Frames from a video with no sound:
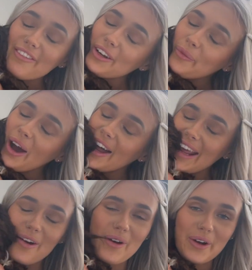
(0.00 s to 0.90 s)
everyone,
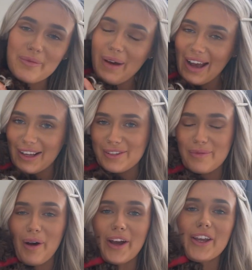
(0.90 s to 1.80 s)
and welcome back to
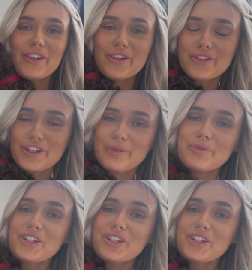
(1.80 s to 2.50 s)
my YouTube